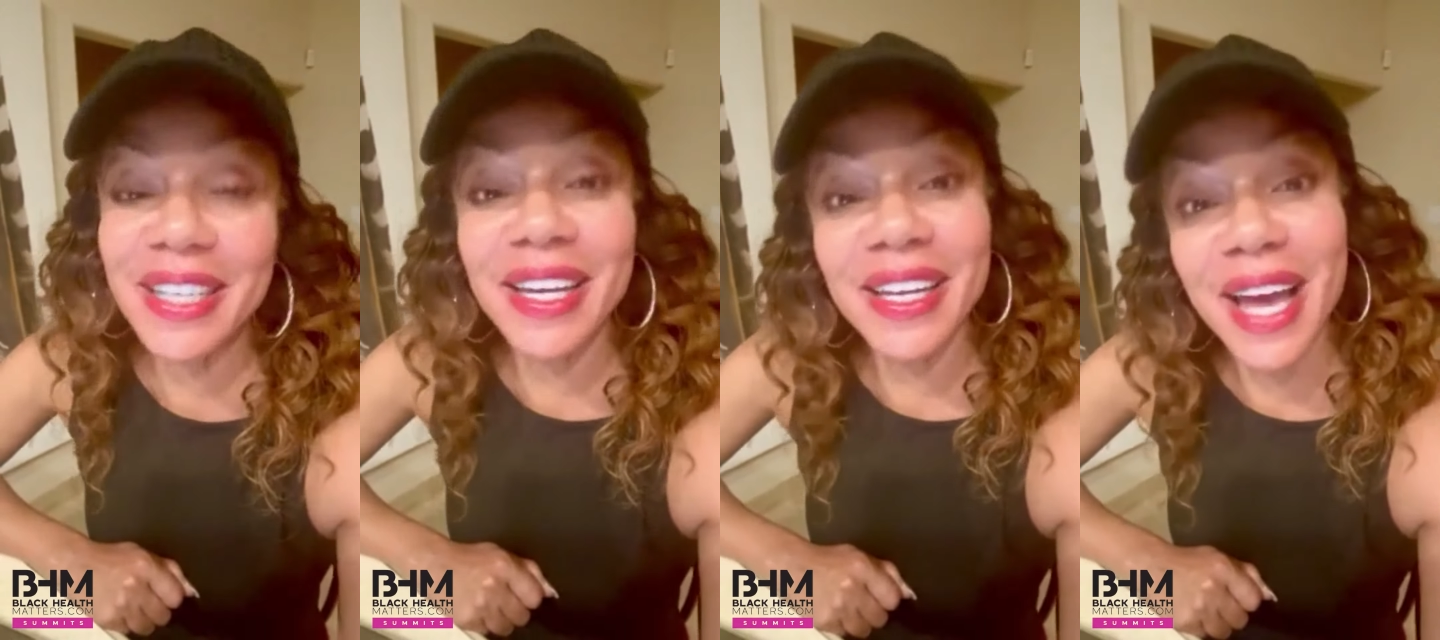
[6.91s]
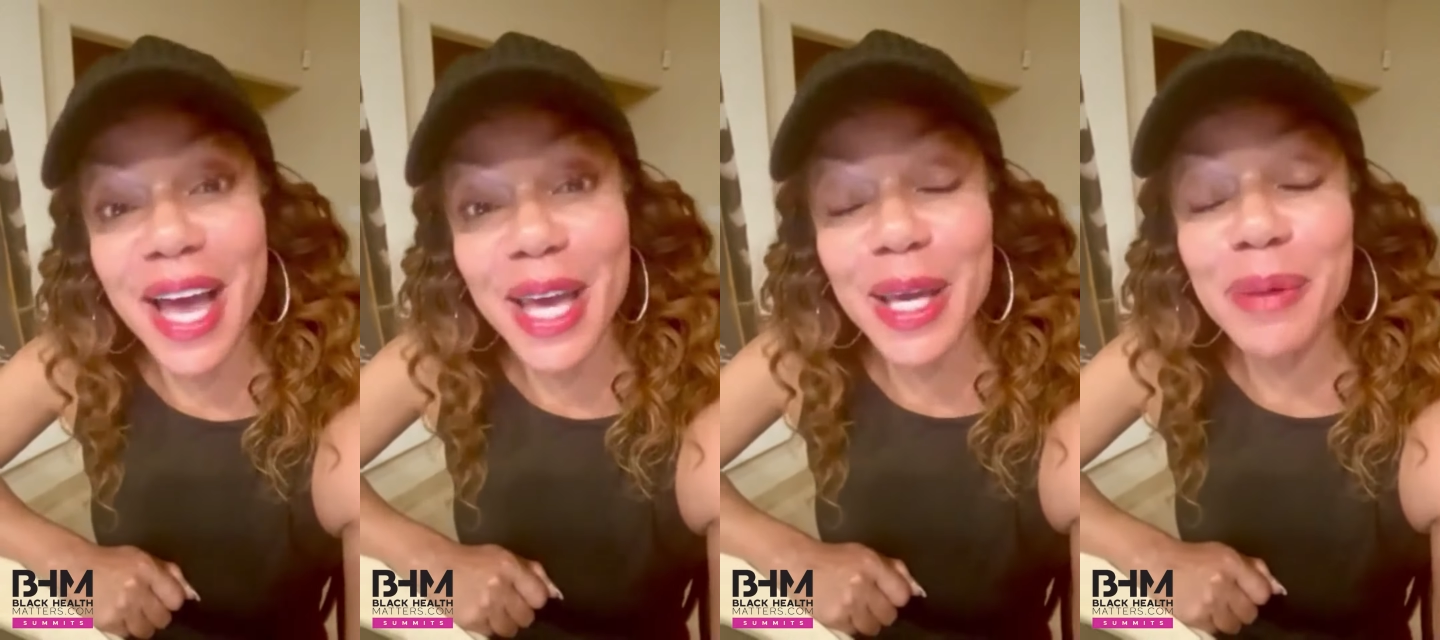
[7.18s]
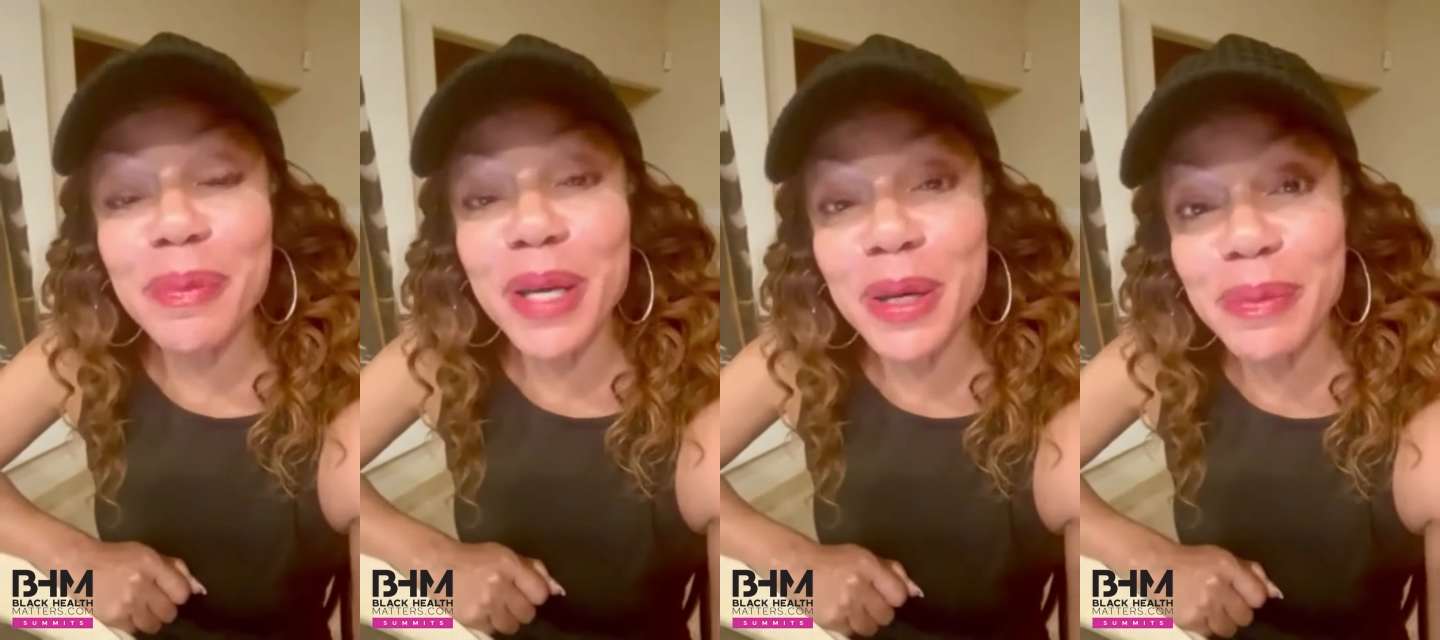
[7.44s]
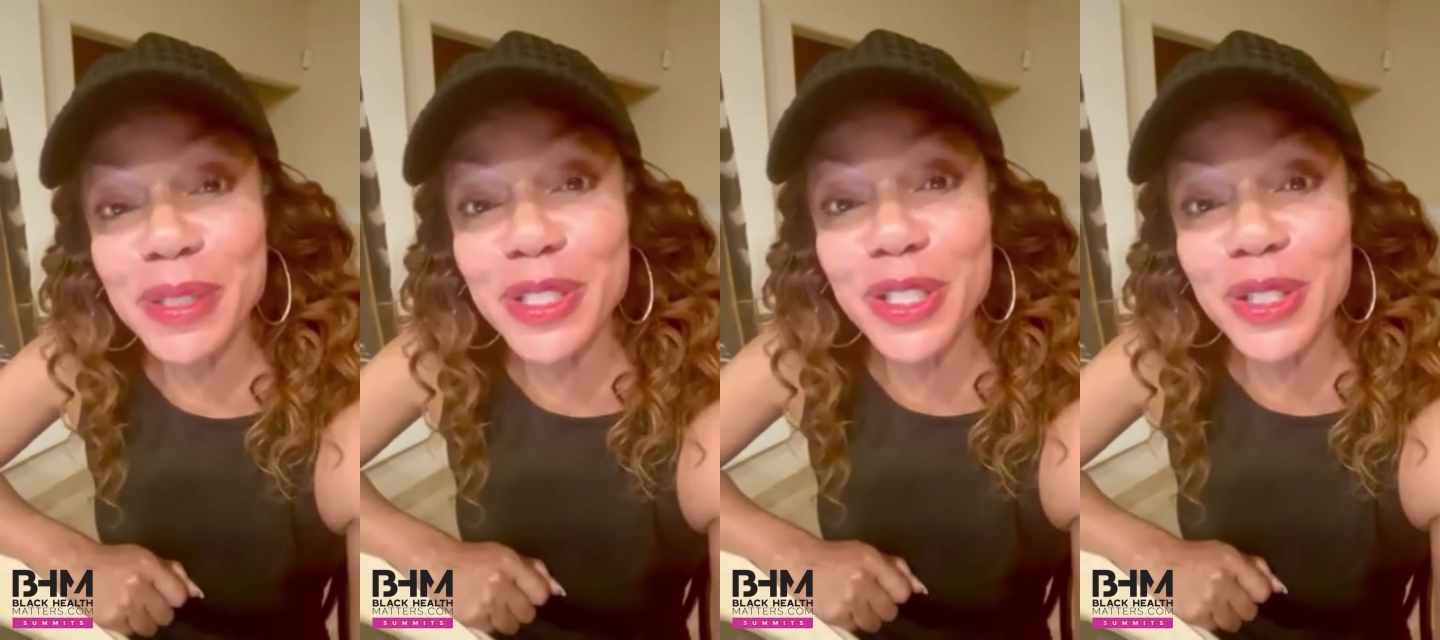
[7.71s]
and I am
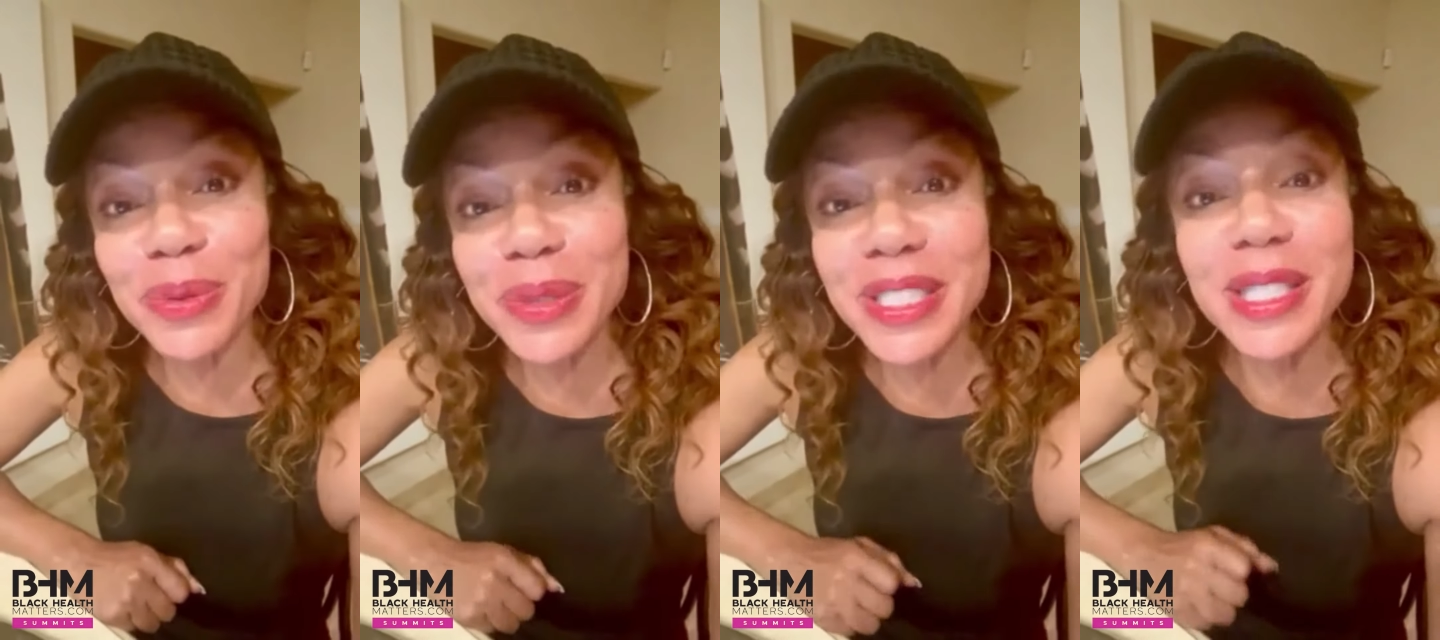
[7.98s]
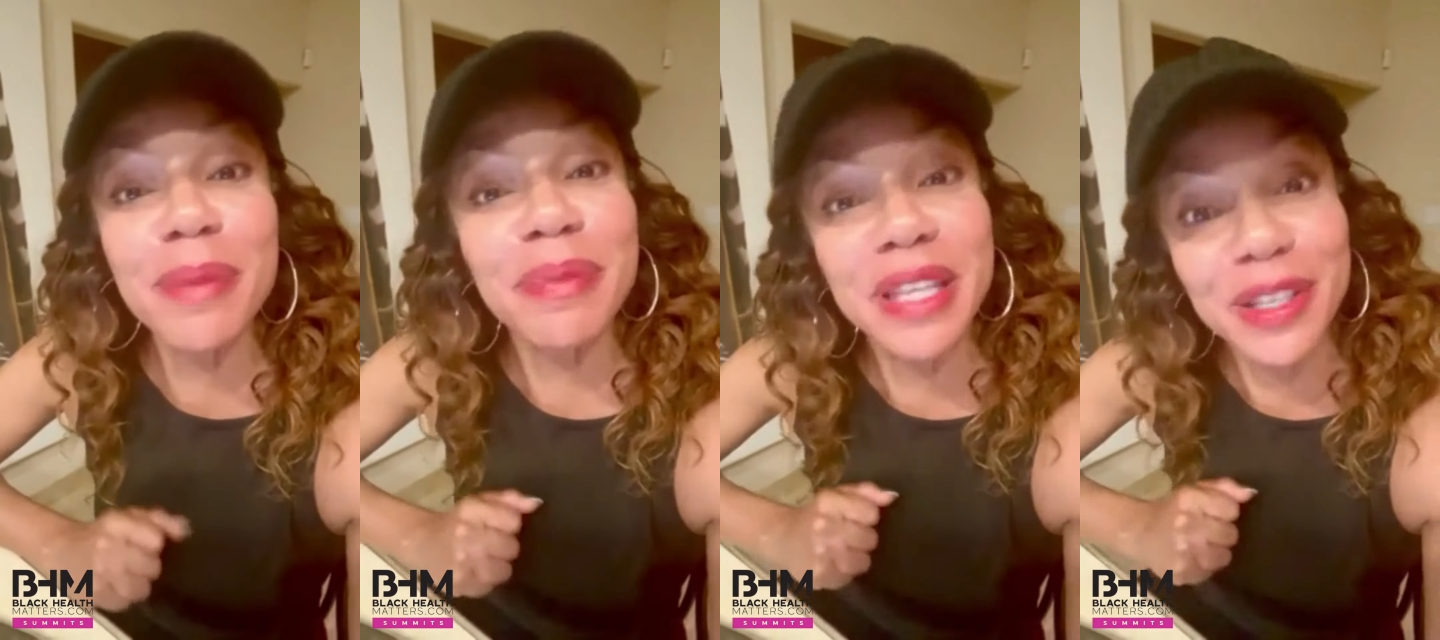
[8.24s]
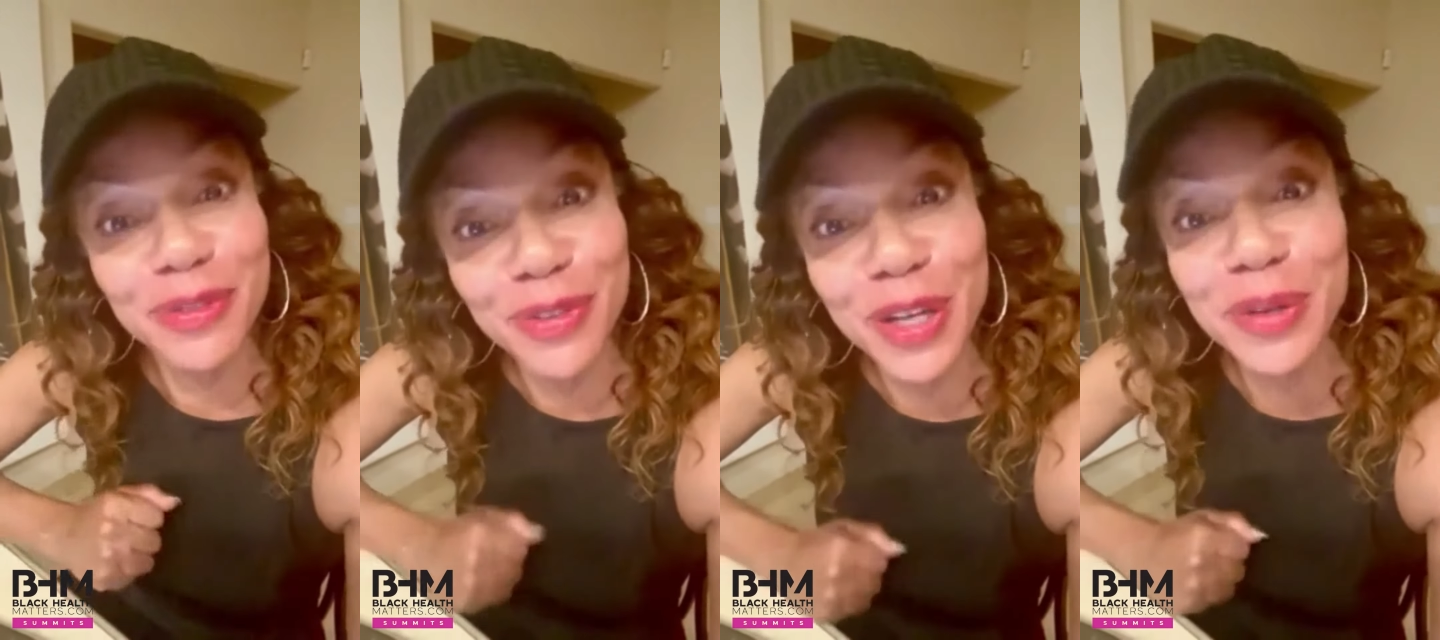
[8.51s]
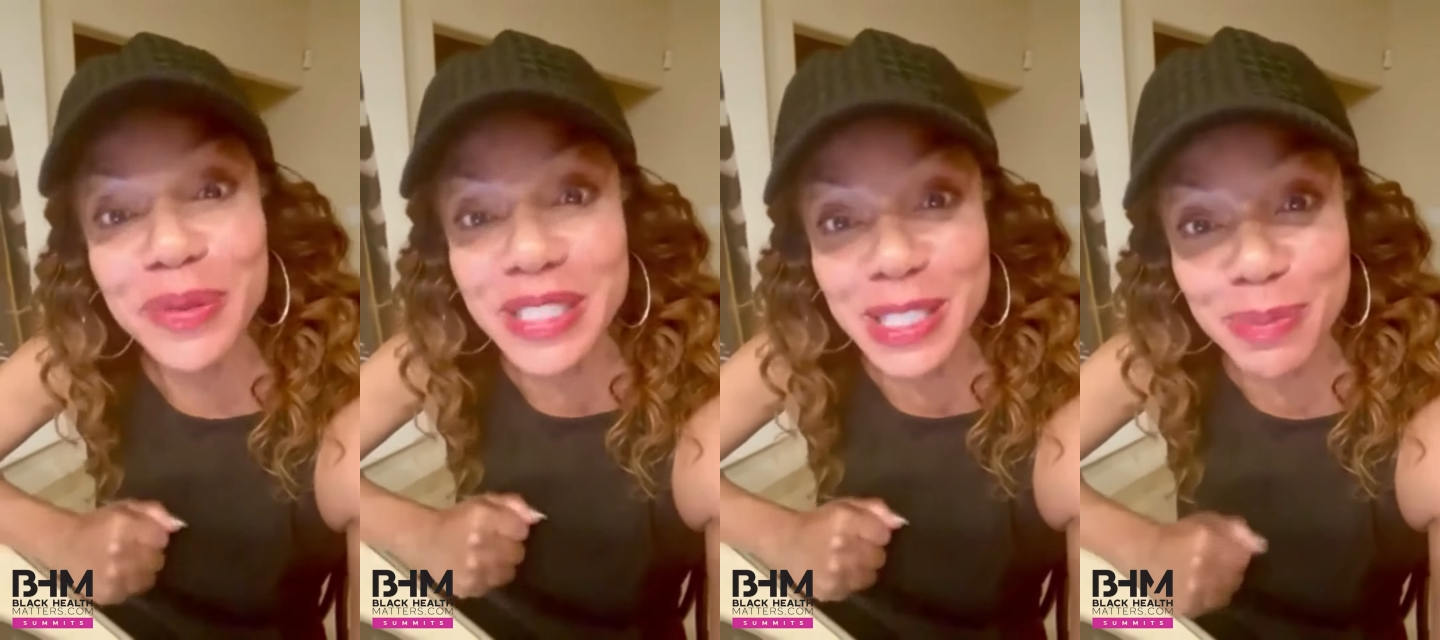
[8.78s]
coming to you with something
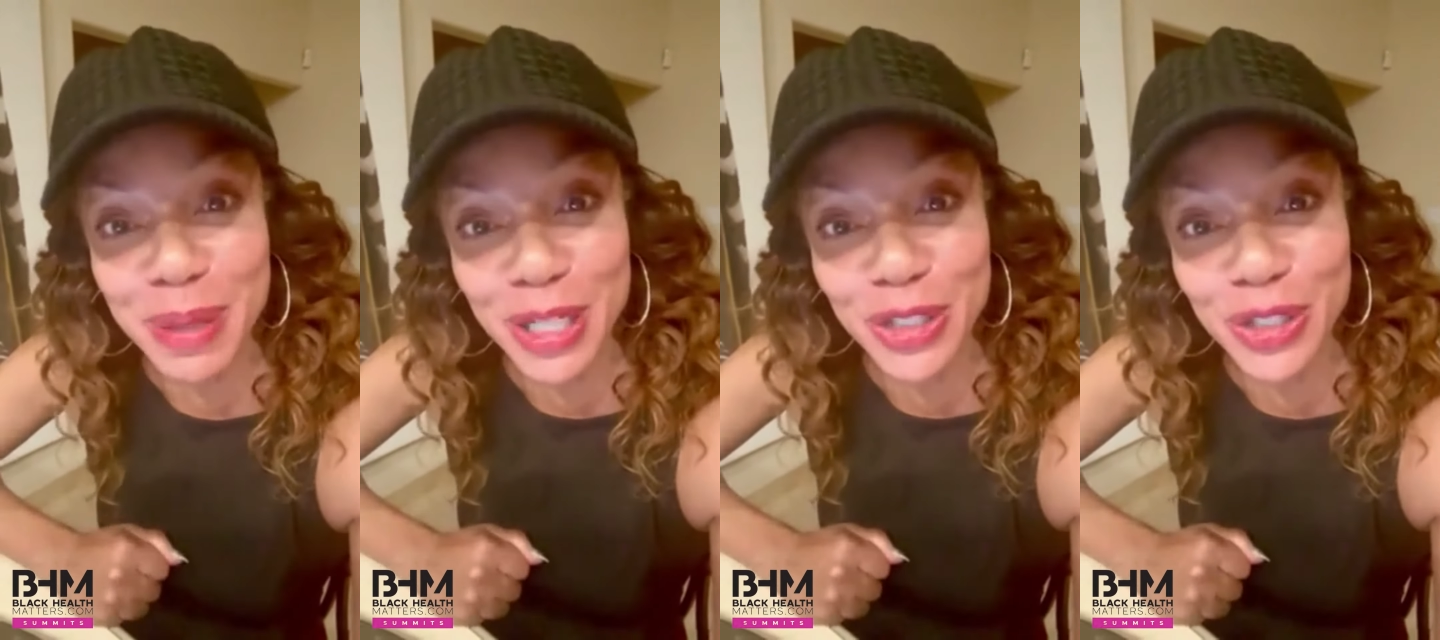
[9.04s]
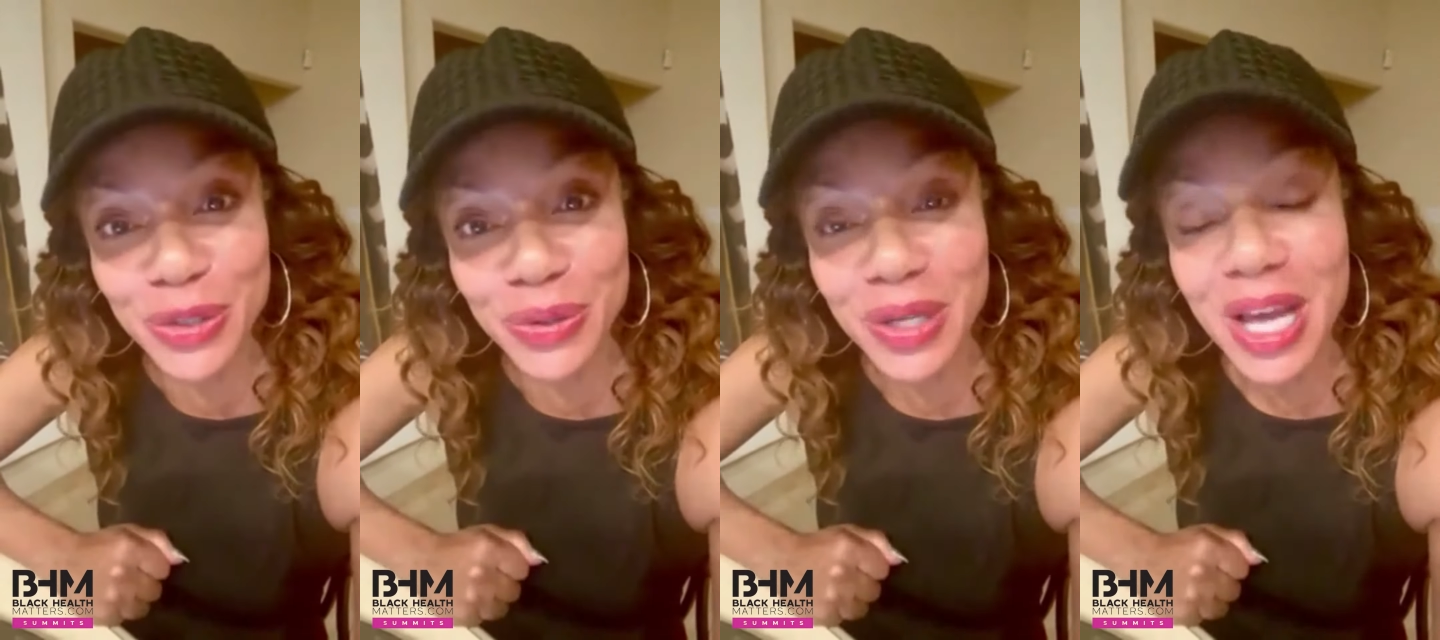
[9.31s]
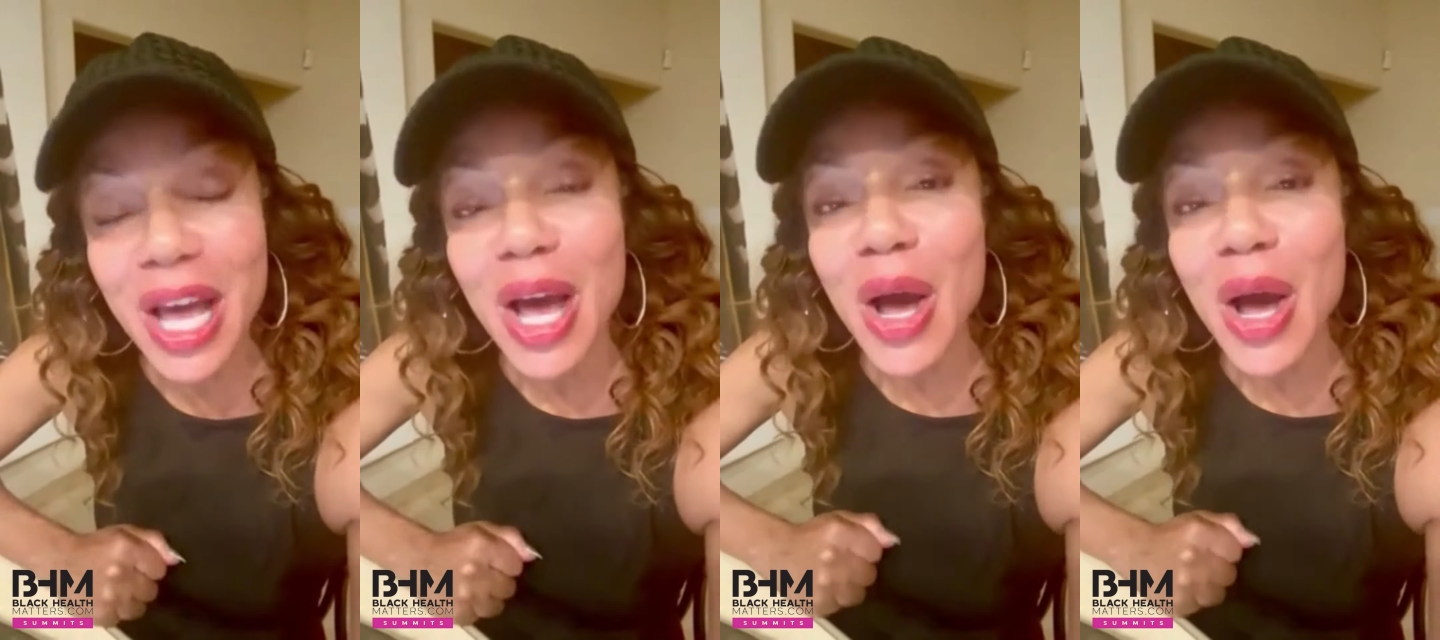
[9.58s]
very special.